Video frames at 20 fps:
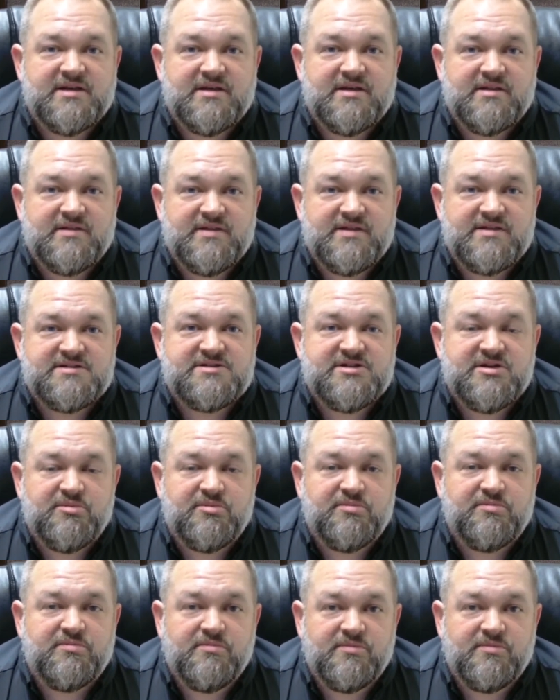these
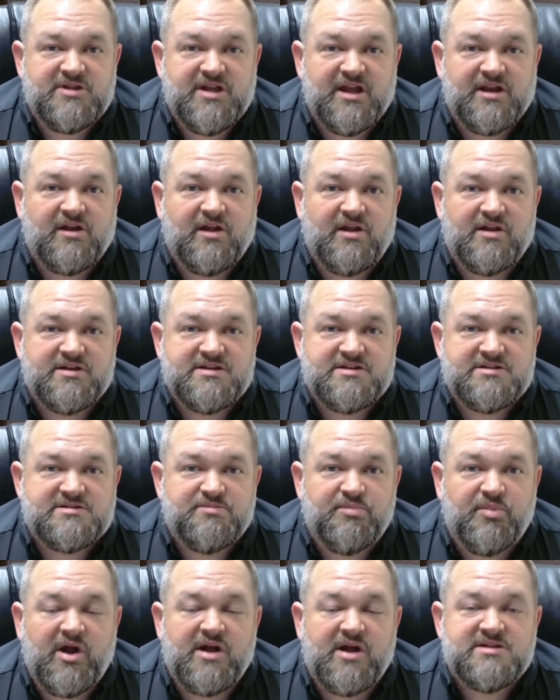two technologies
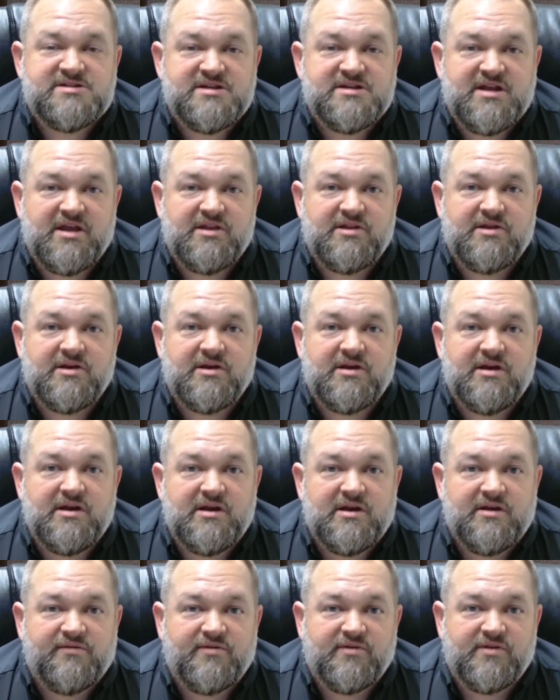brought together
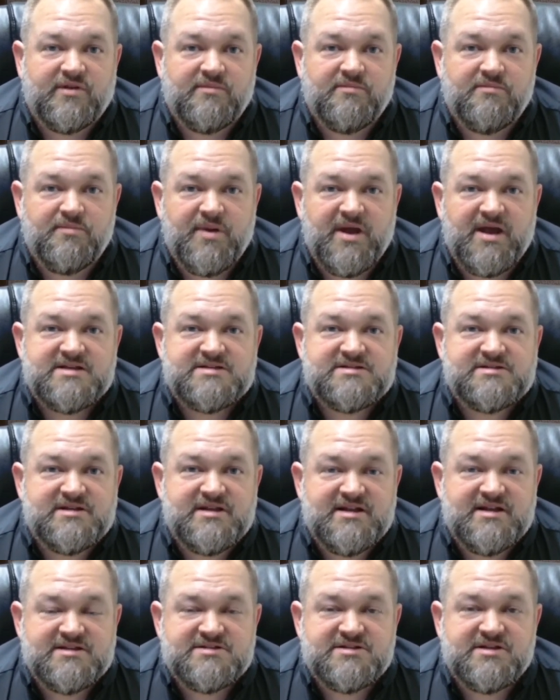for the best
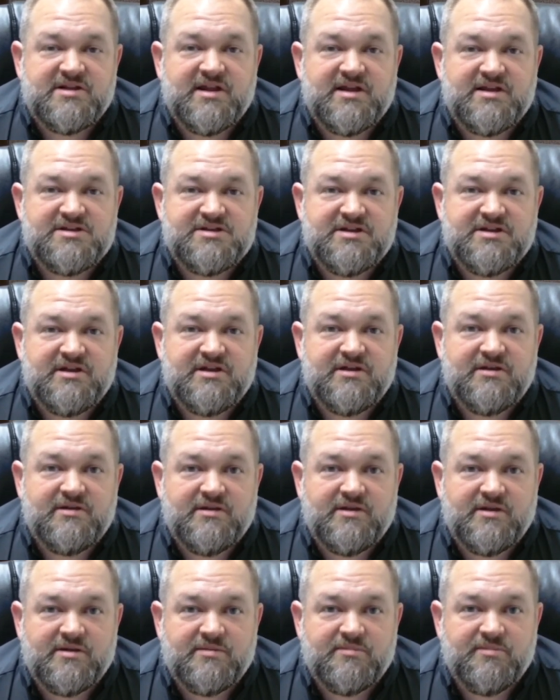installation,
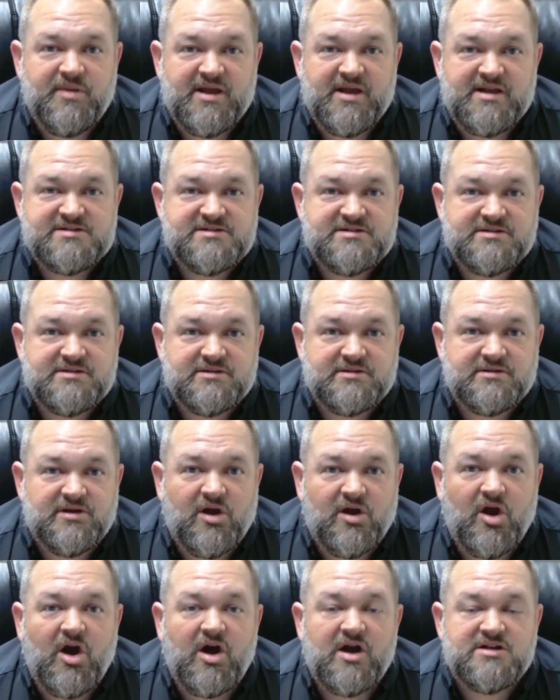the best
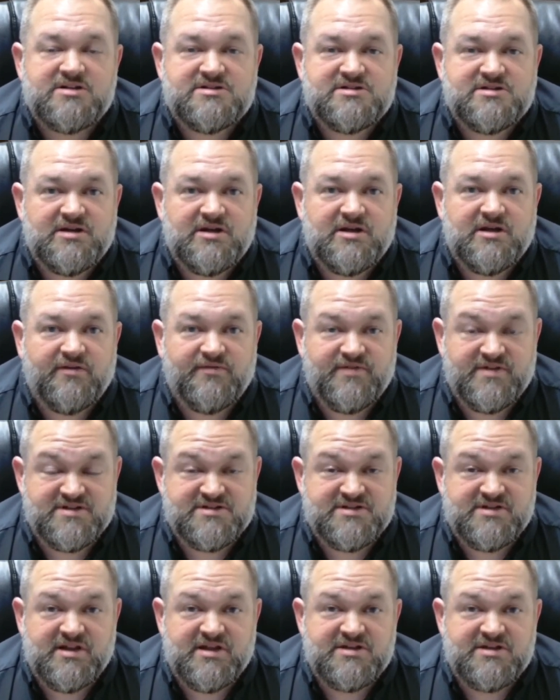cost of
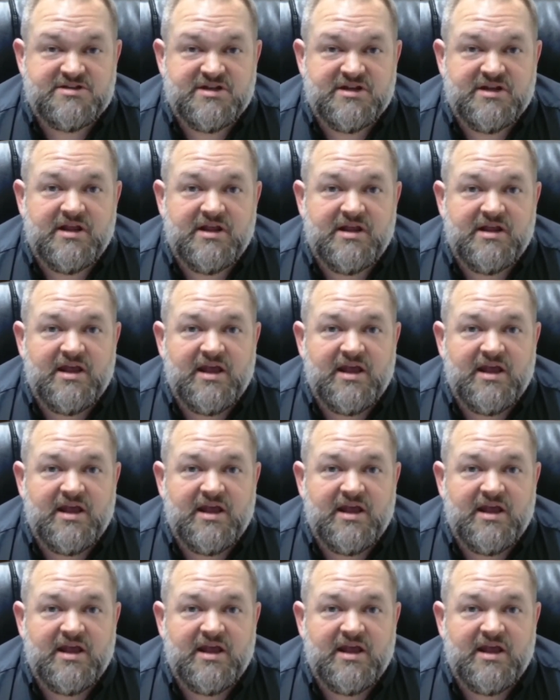installation,